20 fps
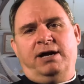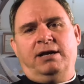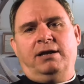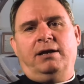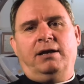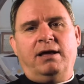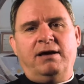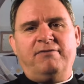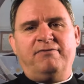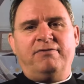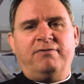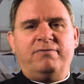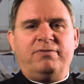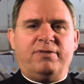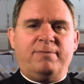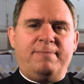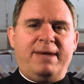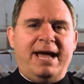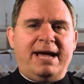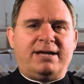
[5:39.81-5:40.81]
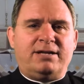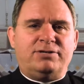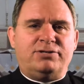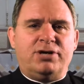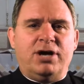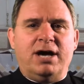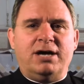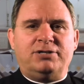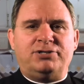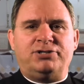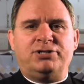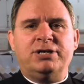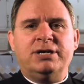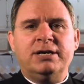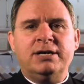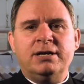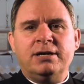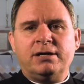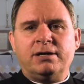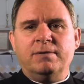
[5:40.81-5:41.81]
I love the Macintosh
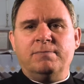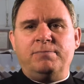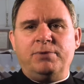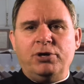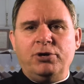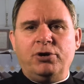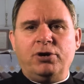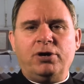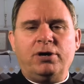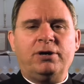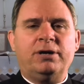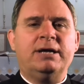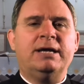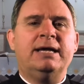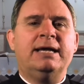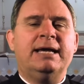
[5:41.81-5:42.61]
computer.